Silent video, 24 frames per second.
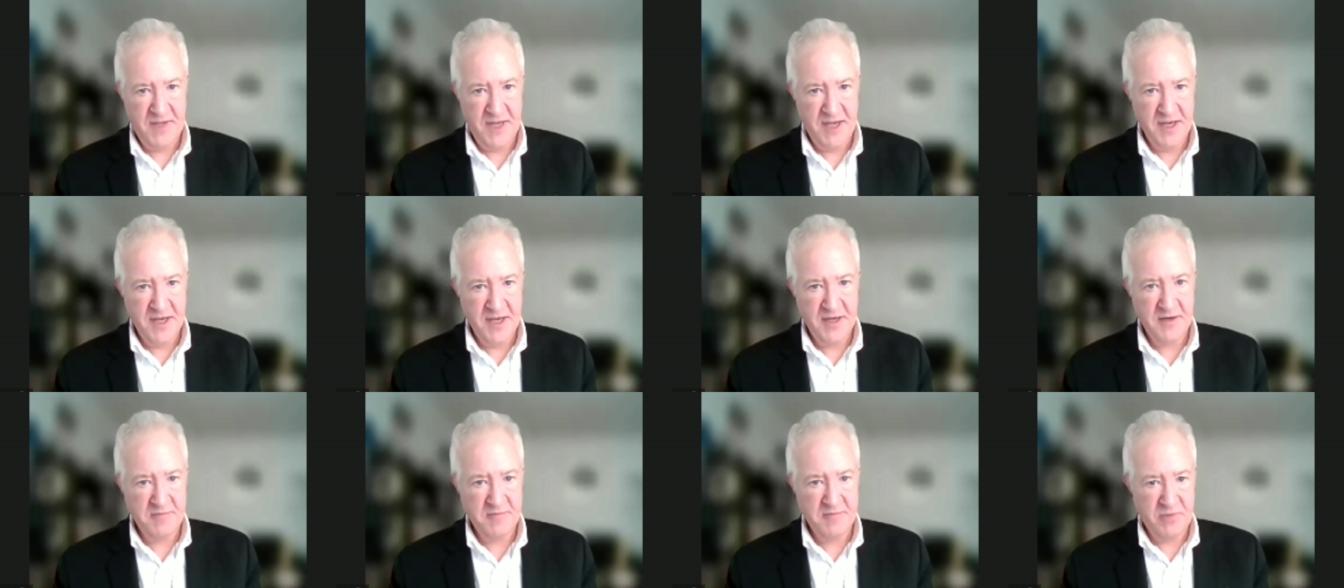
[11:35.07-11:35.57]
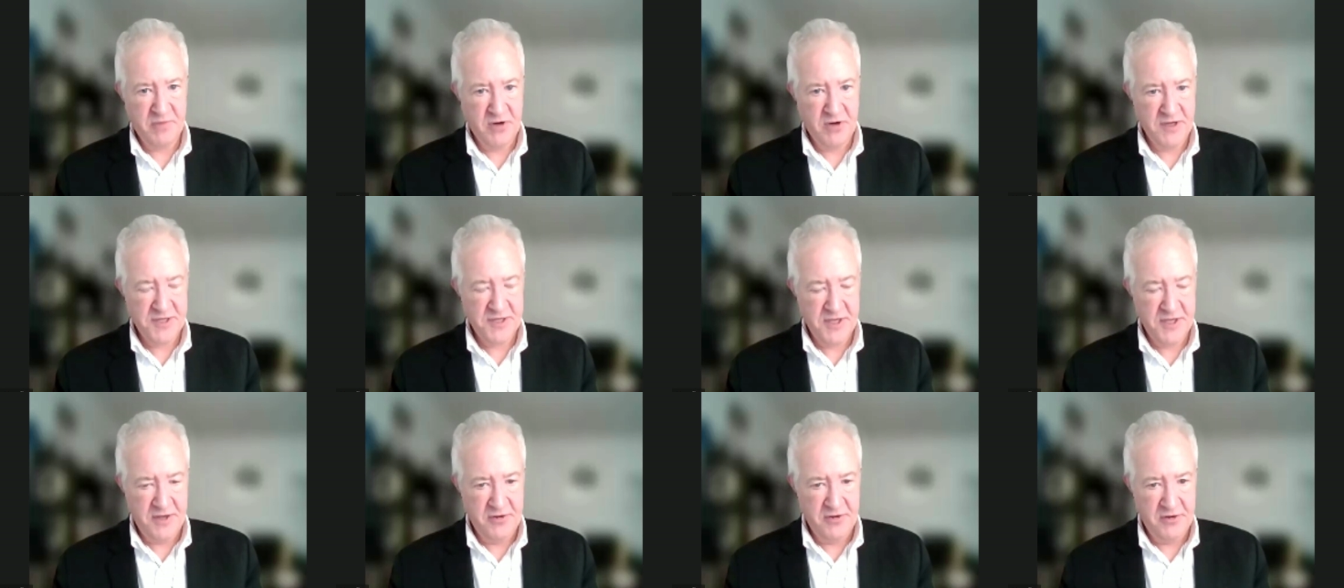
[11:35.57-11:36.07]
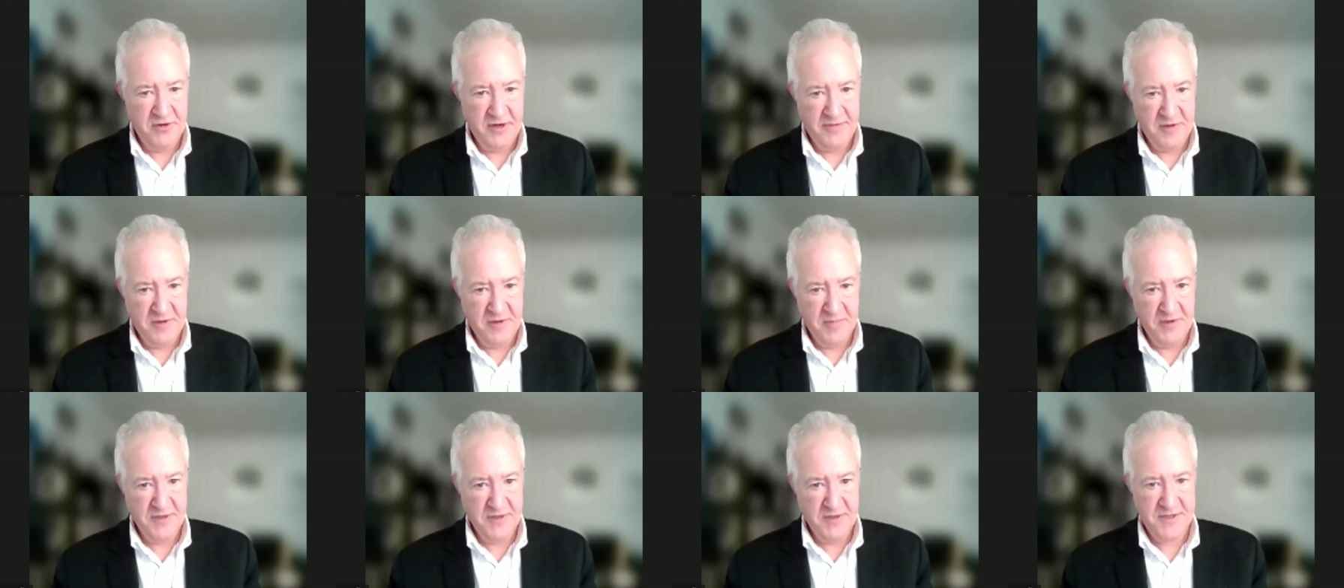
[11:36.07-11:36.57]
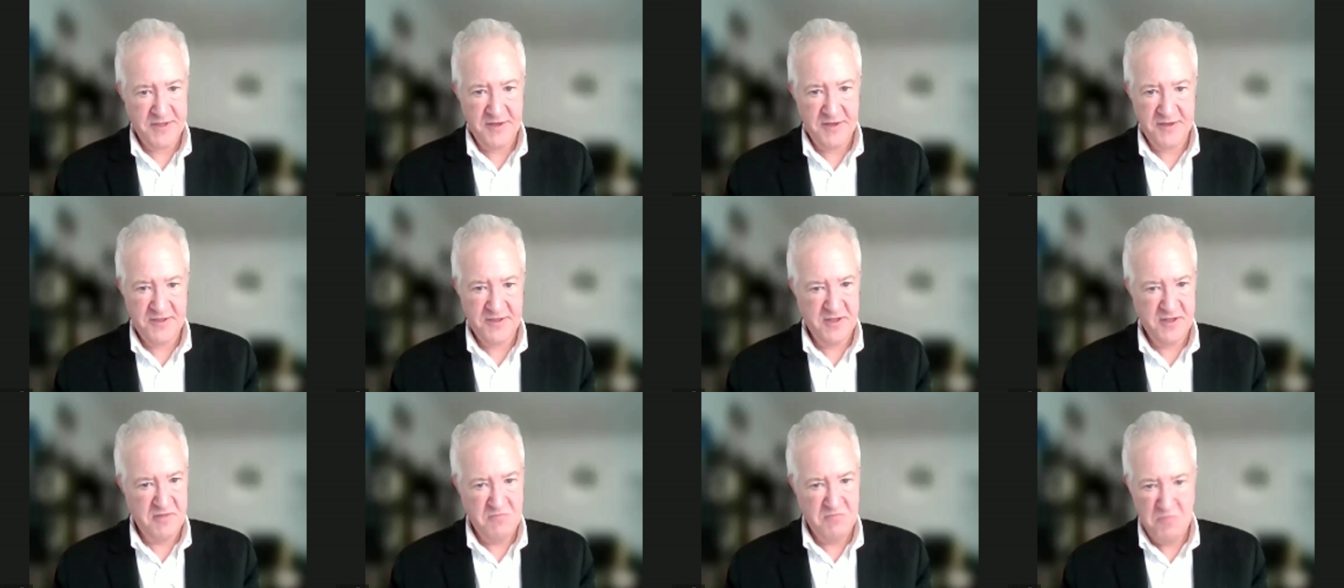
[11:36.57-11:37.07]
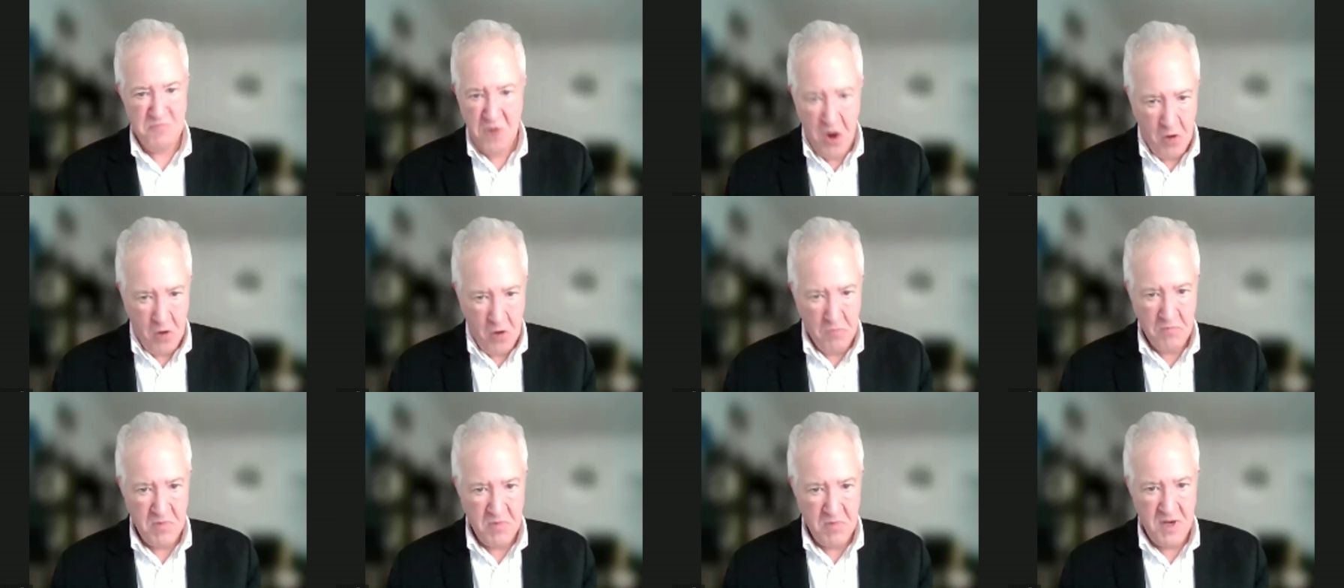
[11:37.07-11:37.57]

And prosecutor after prosecutor said, no.